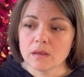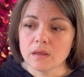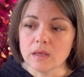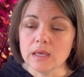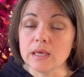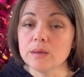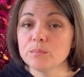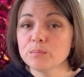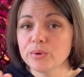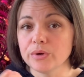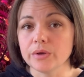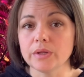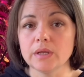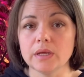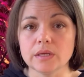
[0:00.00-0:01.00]

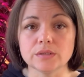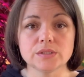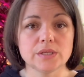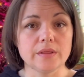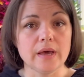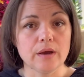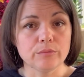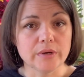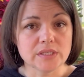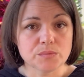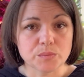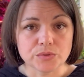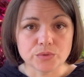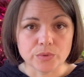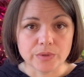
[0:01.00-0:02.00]
input into that
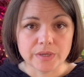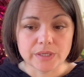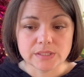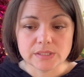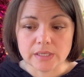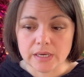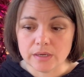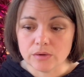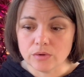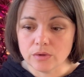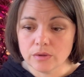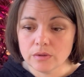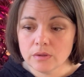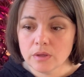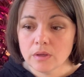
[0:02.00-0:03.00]
respiratory
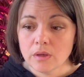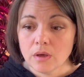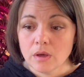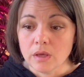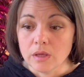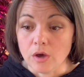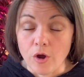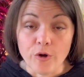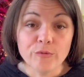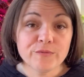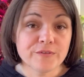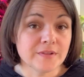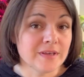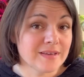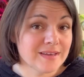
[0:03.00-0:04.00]
cycle
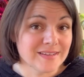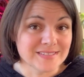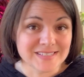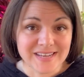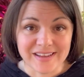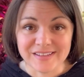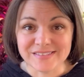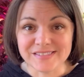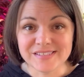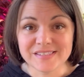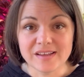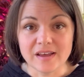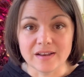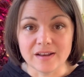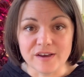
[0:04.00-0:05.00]
hopefully contains
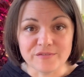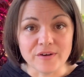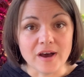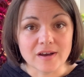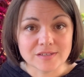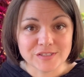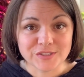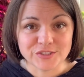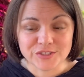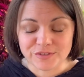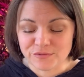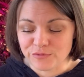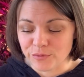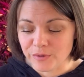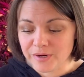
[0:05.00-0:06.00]
enough oxygen
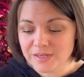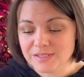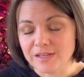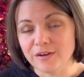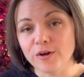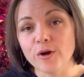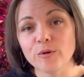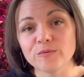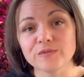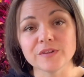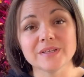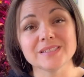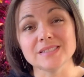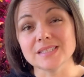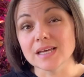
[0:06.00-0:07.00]
for us, and
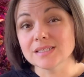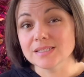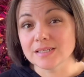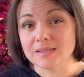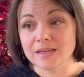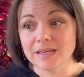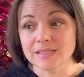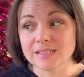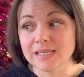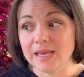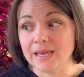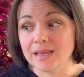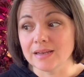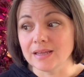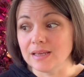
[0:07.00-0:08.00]
hopefully doesn't
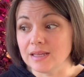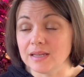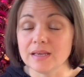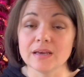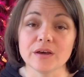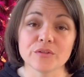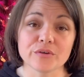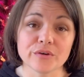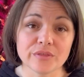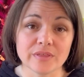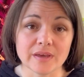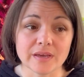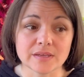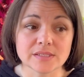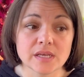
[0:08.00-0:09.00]
contain any other
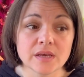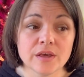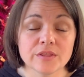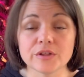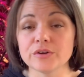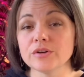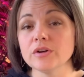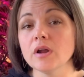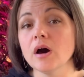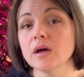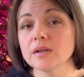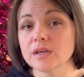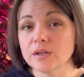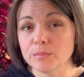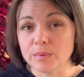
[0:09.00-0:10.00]
things that are not
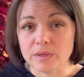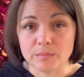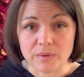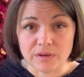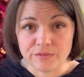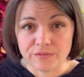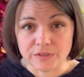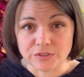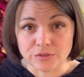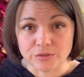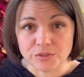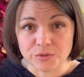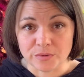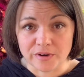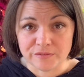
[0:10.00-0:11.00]
going to be beneficial
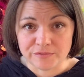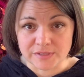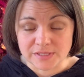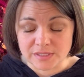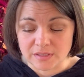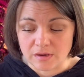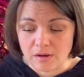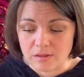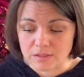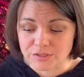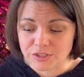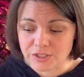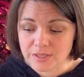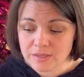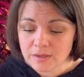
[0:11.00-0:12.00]
to our
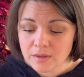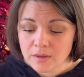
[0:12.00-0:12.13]
physiology.